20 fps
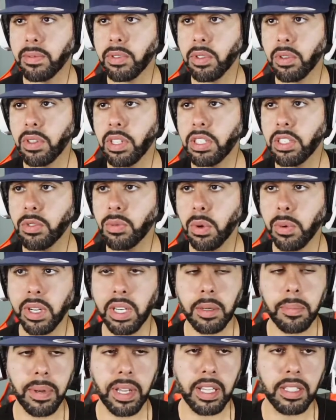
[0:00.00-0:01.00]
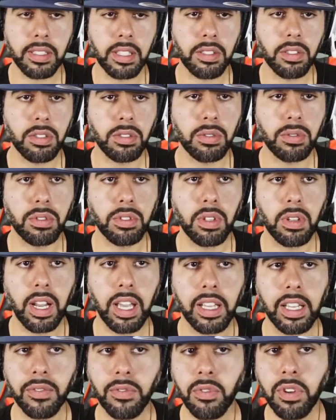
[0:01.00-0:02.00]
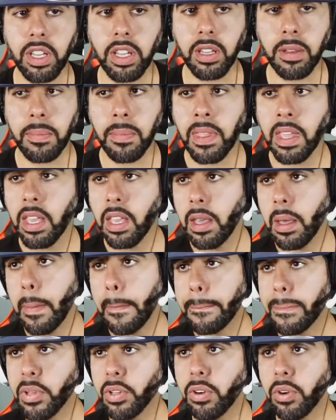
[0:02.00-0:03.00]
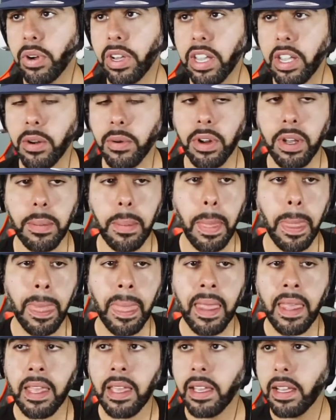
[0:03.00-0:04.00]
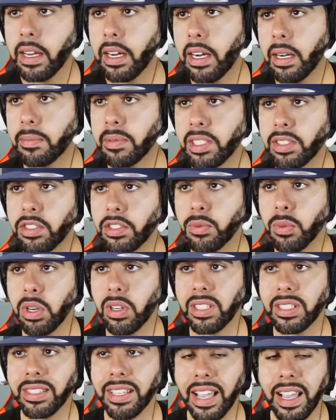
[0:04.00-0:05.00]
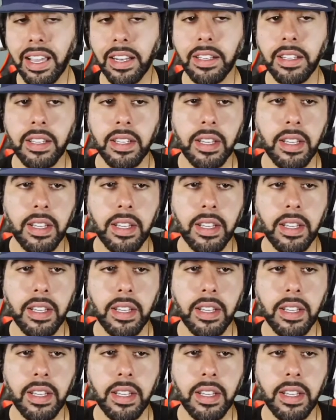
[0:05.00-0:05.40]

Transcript: So this is where we're going to pay attention to. So like if we, you know, hear it, this is where it's at.